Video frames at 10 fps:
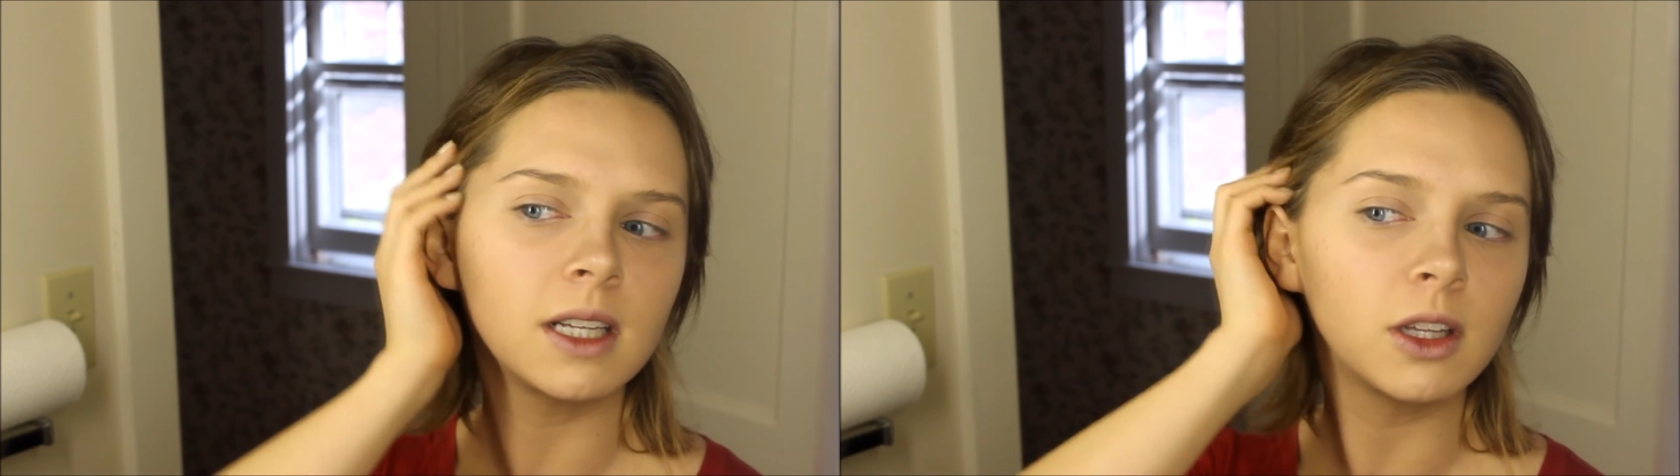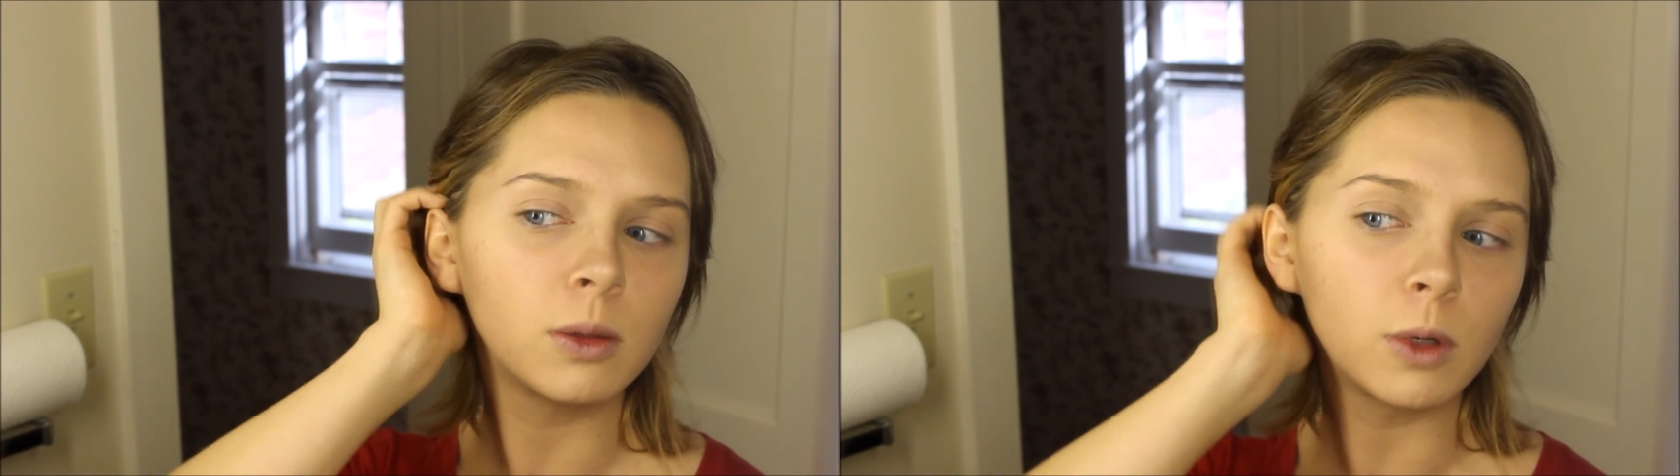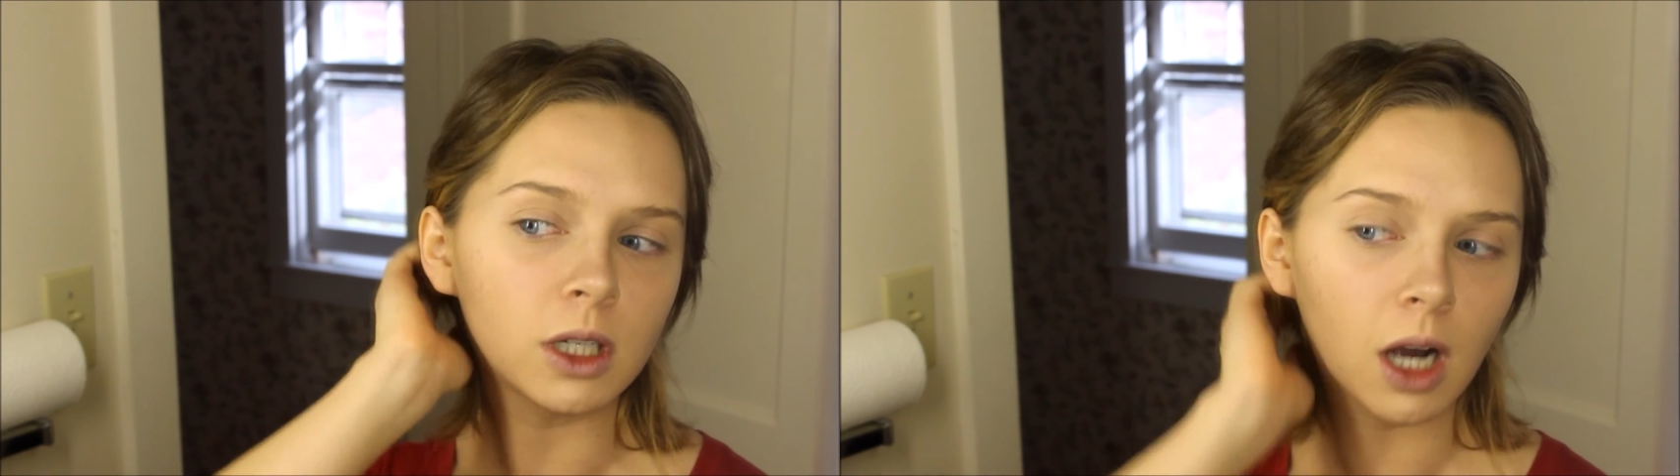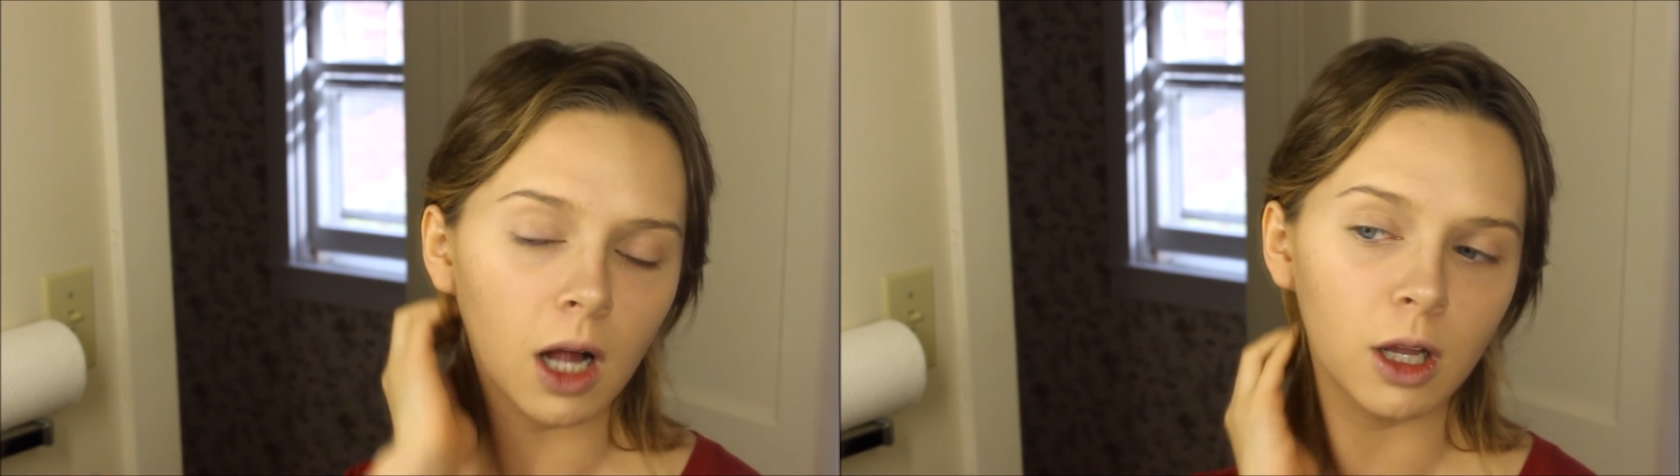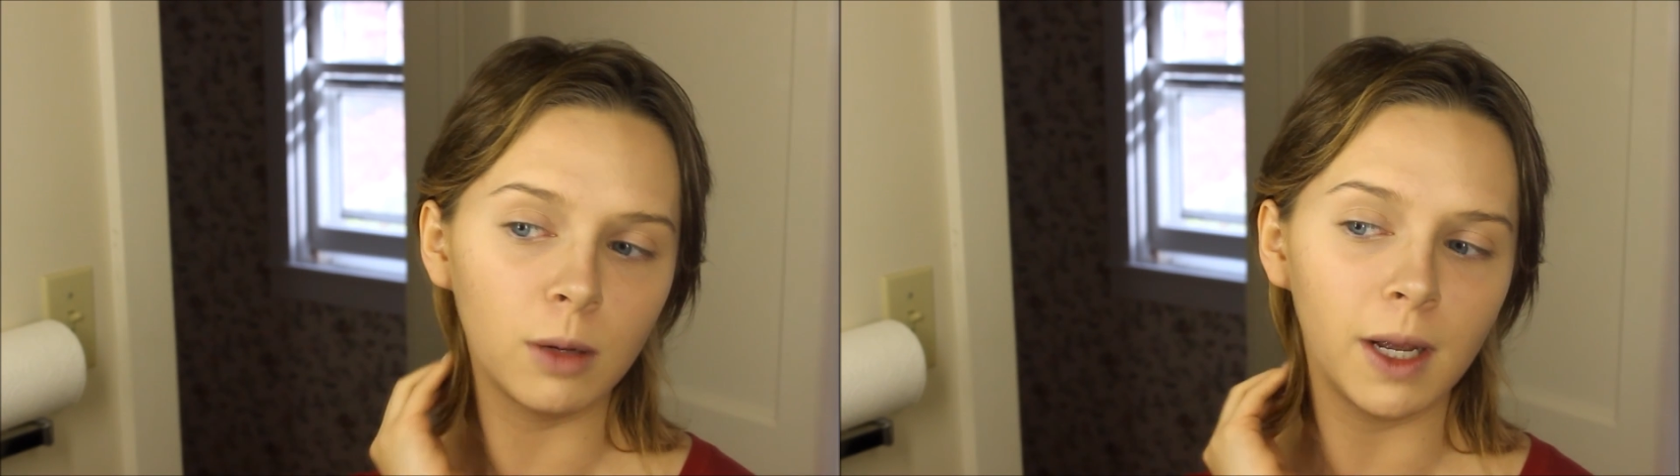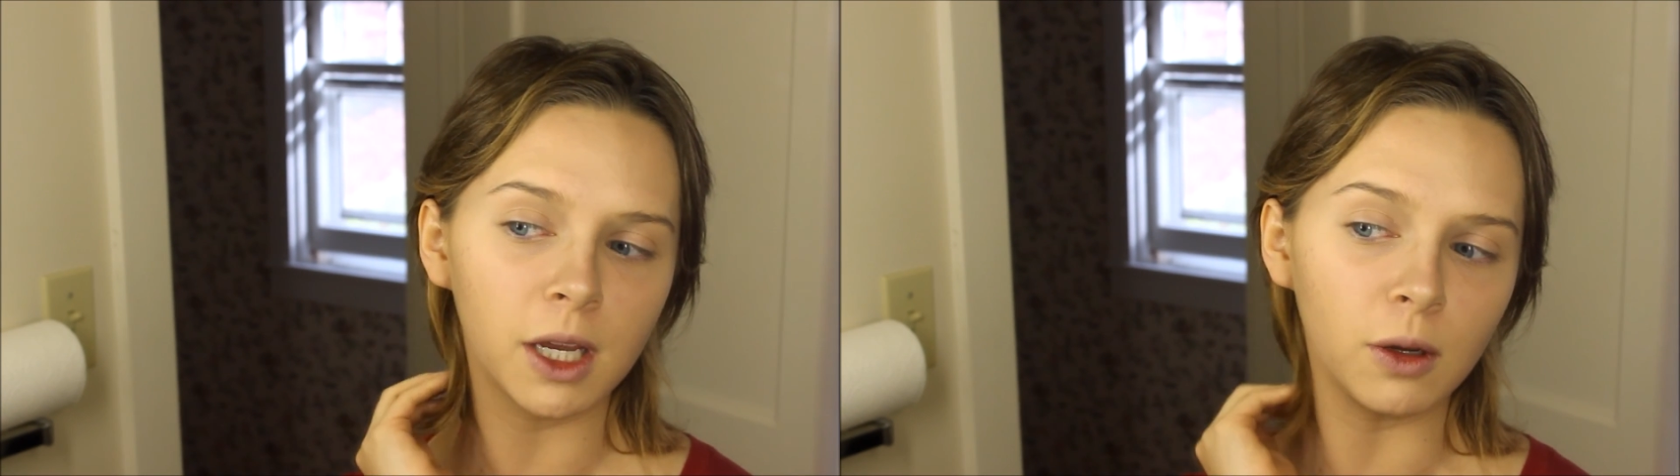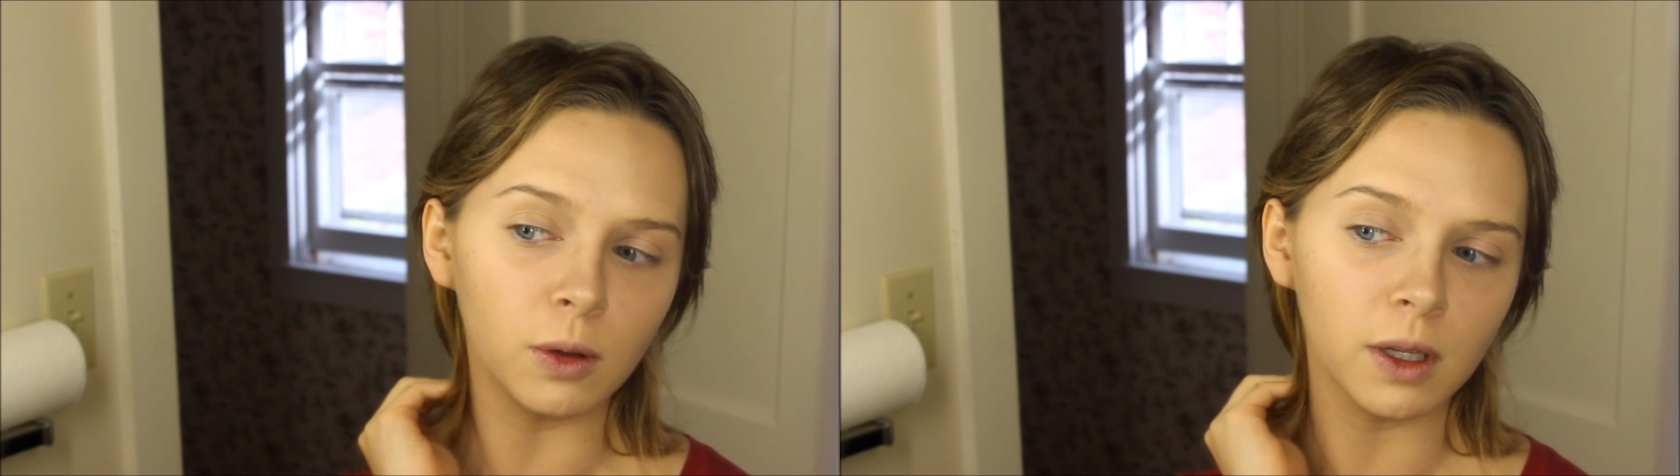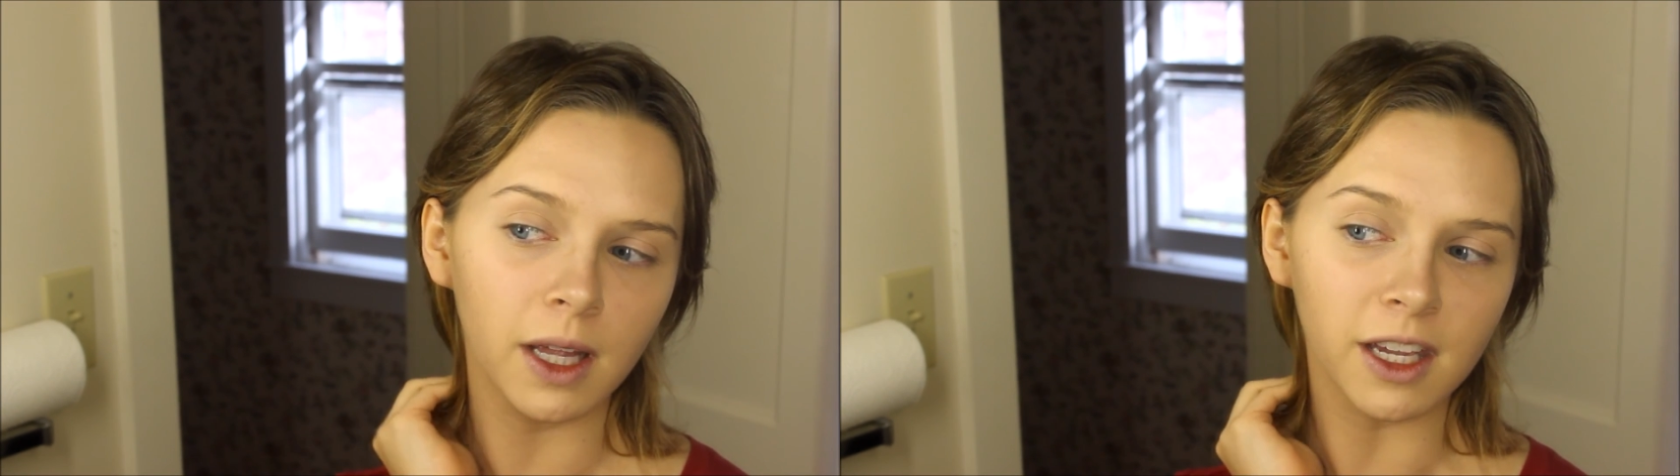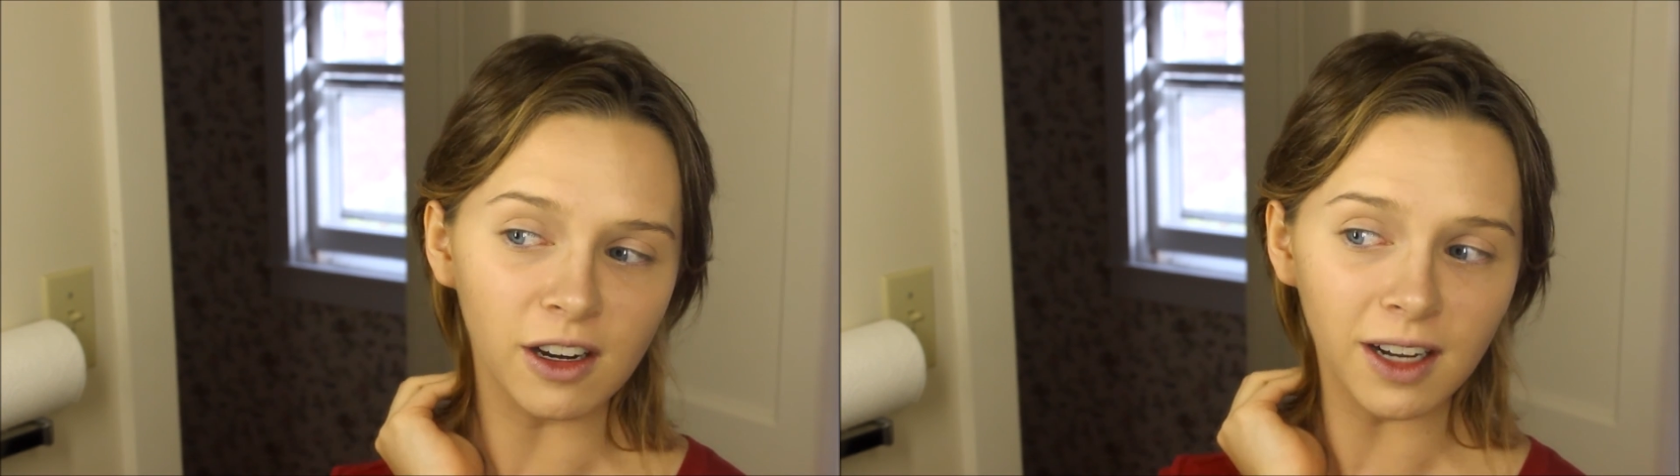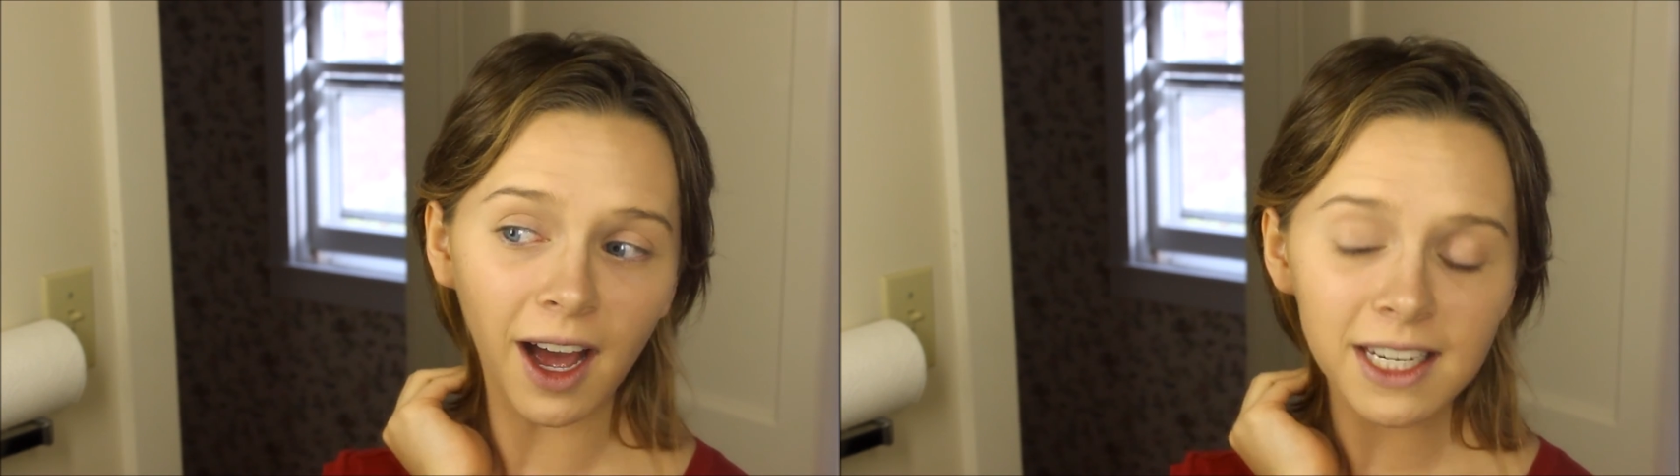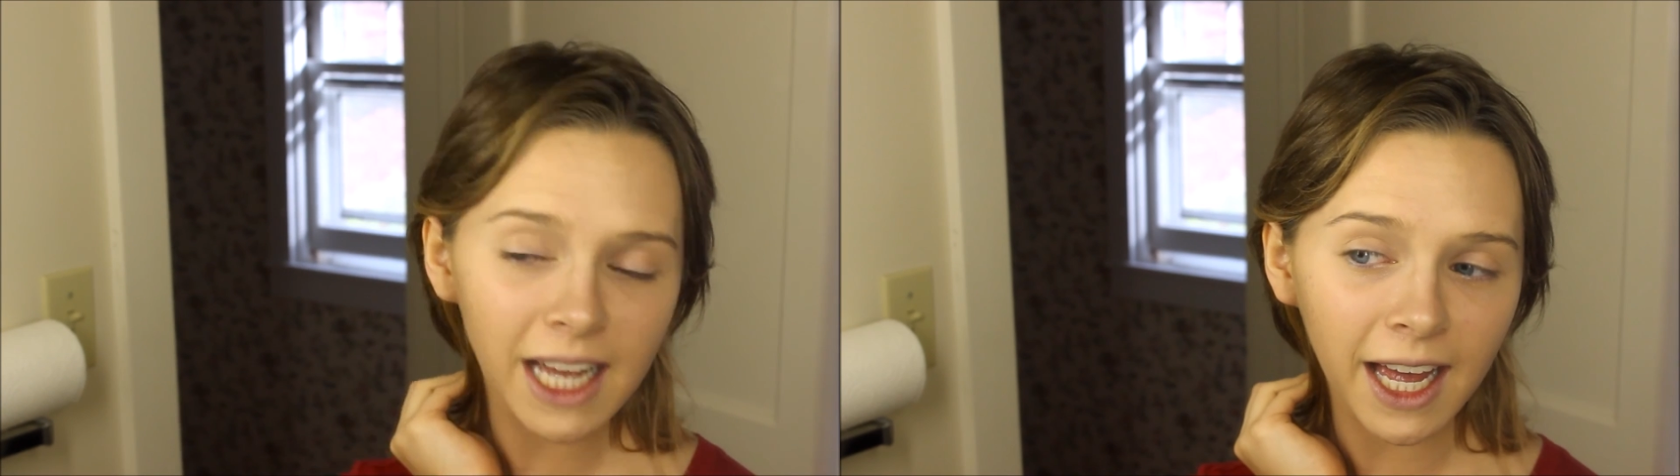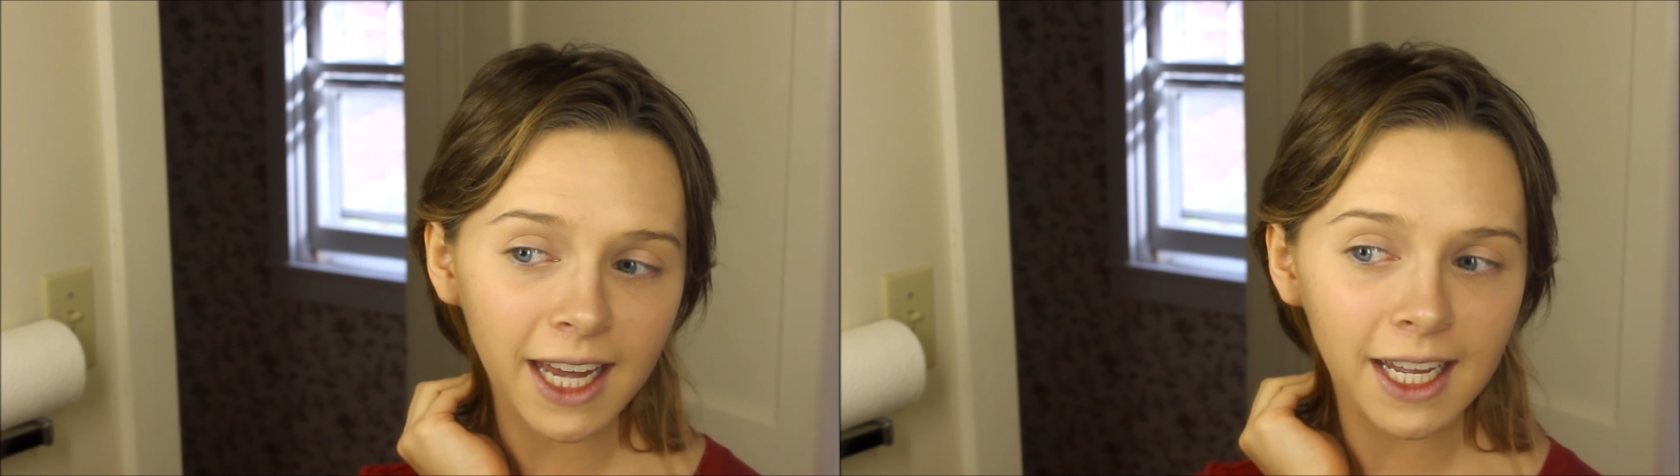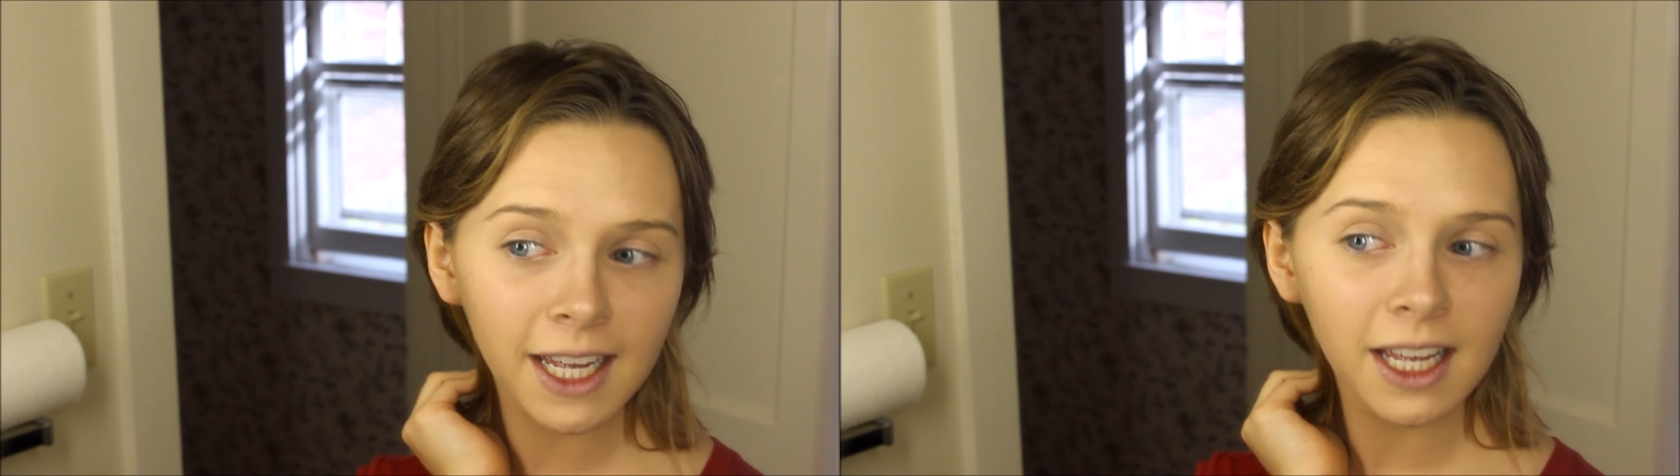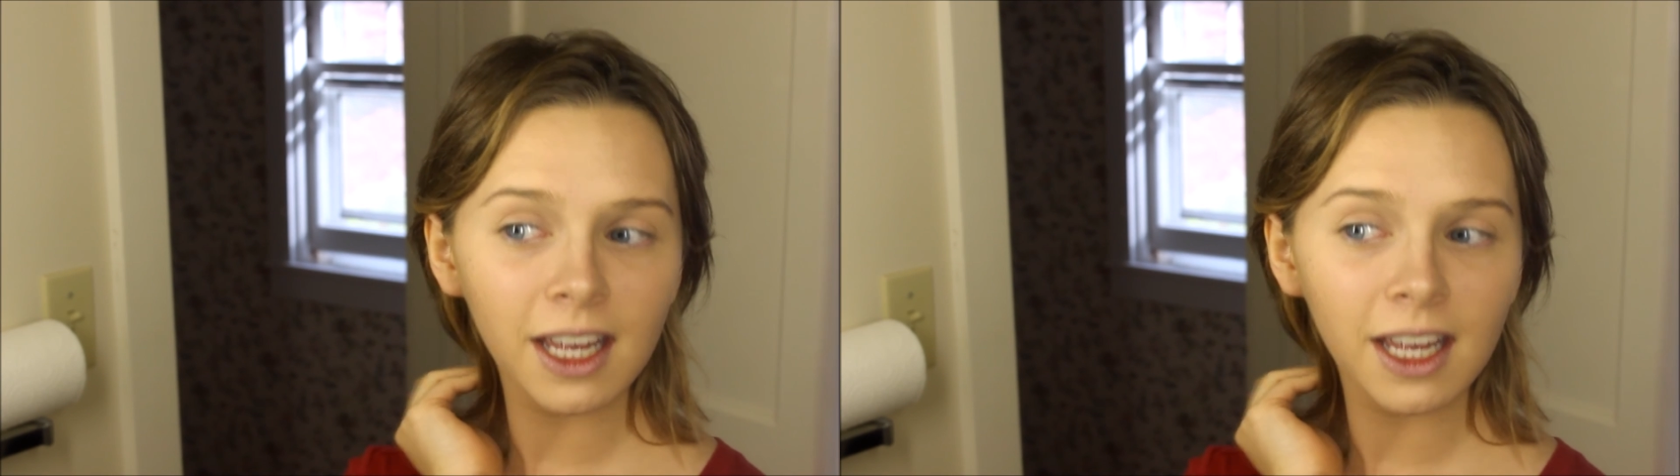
a little more color, make you look like you're not dead.